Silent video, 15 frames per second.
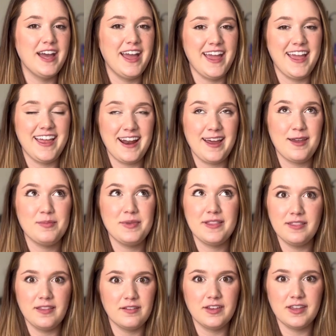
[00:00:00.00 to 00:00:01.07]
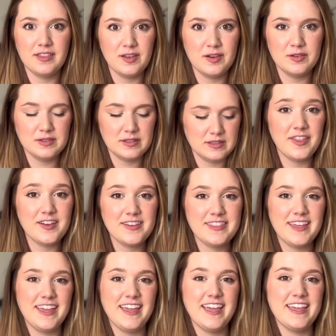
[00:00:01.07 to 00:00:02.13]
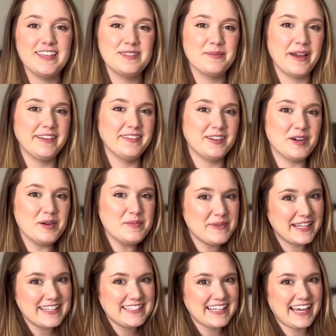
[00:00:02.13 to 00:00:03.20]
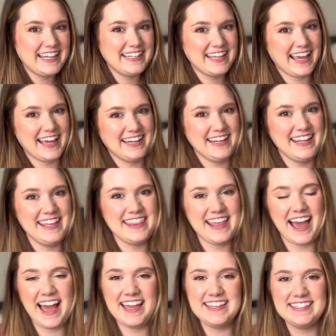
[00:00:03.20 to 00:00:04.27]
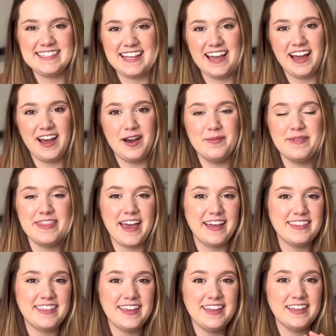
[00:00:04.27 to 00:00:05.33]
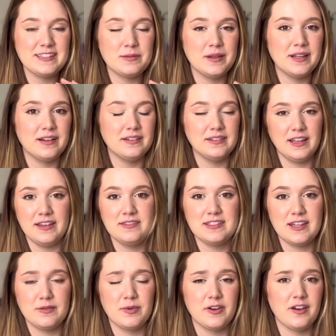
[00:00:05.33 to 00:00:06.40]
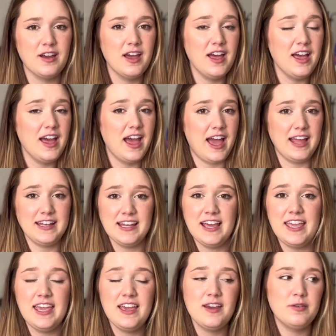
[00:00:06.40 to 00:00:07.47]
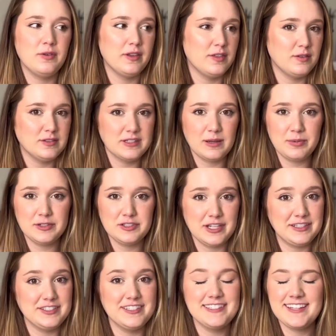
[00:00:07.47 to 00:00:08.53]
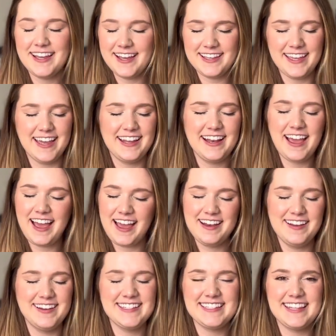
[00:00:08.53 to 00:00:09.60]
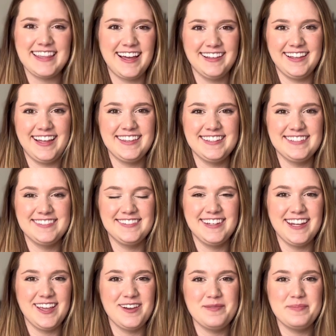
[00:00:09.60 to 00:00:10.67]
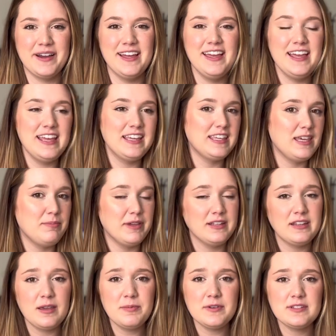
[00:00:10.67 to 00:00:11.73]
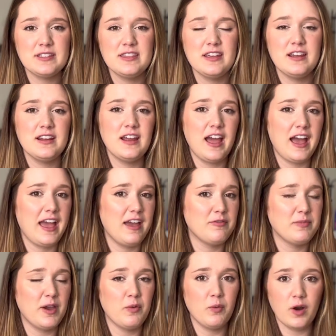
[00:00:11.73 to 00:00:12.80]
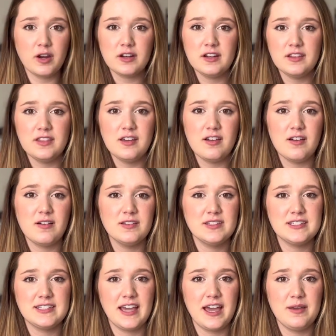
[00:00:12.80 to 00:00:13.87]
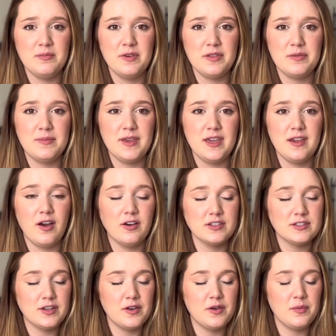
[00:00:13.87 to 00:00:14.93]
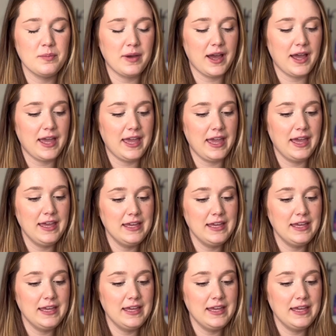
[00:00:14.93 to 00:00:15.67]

and I've been loving those. Other thing is my little bedside caddy that I set up. That thing has been a lifesaver. At night with those diaper changes, again, I know I said that a lot this video, but keeping diapers in there, I have my water in there all the time with me. Also my